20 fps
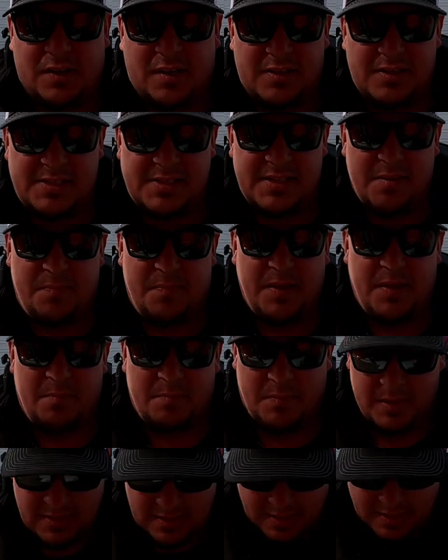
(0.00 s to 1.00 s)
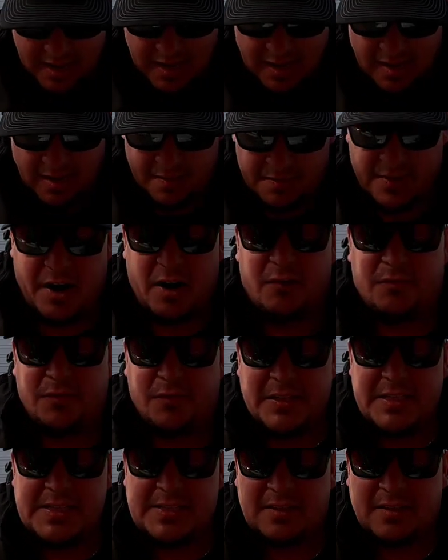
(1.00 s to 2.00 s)
can unzip them. They are
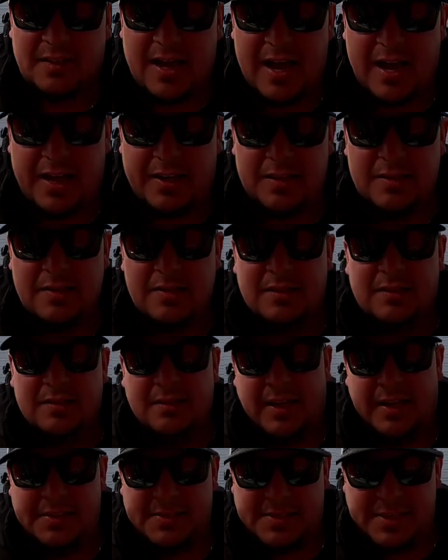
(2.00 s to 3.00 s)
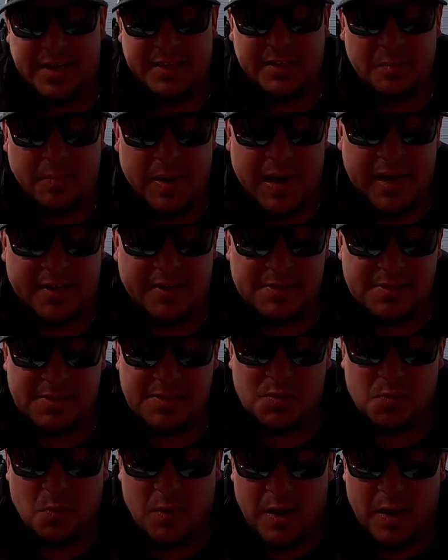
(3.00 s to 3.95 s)
fleece lined inside the pockets as